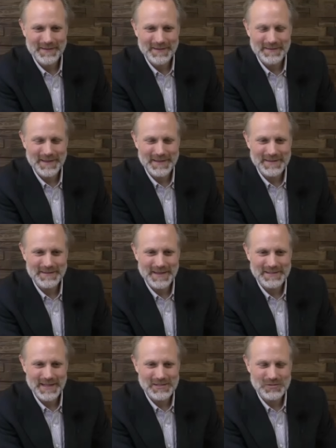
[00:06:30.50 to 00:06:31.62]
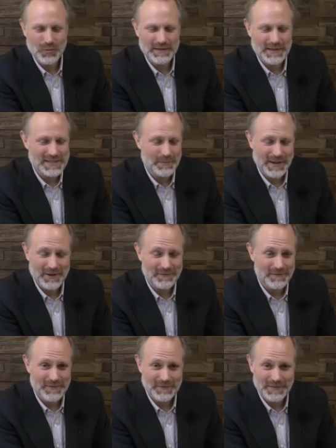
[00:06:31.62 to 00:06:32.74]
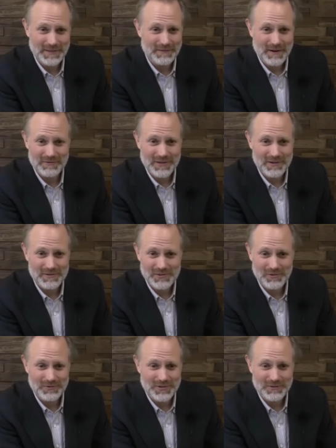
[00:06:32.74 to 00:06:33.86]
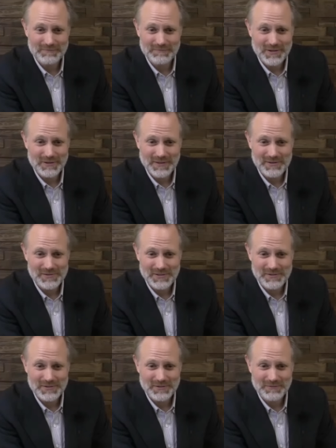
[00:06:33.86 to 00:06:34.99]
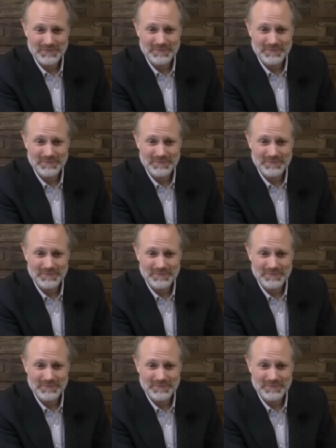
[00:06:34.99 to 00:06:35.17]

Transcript: And that and that that's what that's about fifteen hundred years old, two two thousand years old,